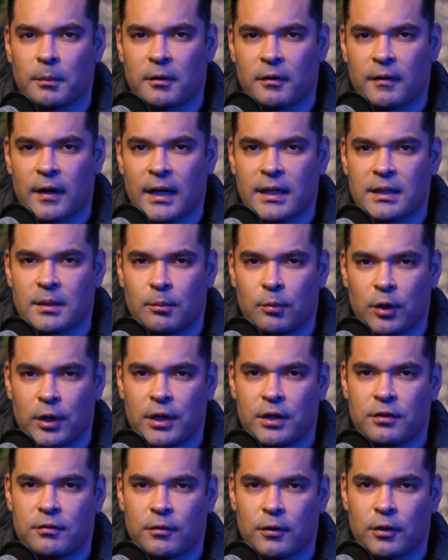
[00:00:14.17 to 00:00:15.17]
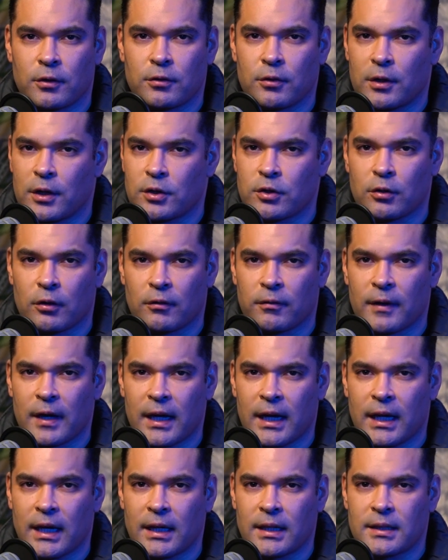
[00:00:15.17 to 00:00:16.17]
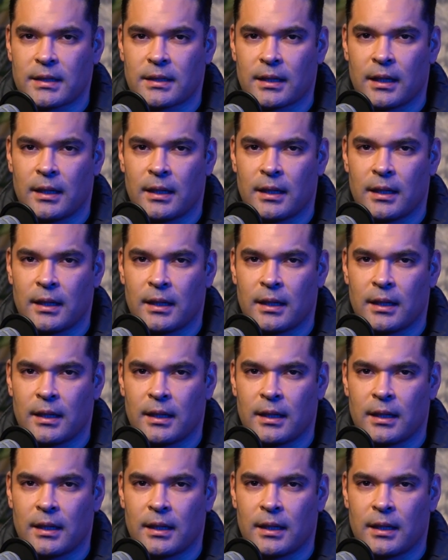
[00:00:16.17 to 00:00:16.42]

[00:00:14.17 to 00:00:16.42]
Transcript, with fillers: provides a bridge for traditional finance